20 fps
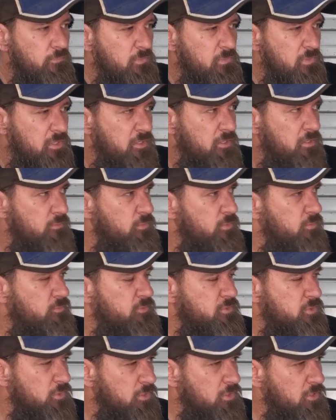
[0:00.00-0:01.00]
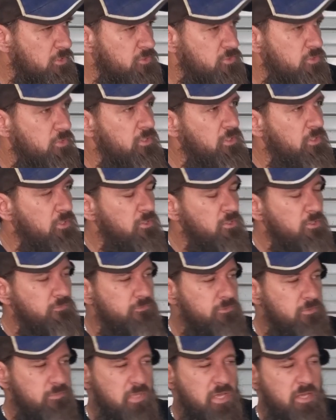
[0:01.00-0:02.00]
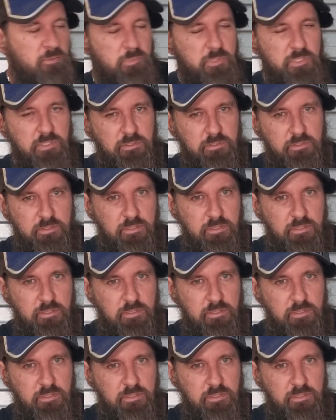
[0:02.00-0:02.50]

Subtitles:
You know, we've sort of got to try and learn from that a bit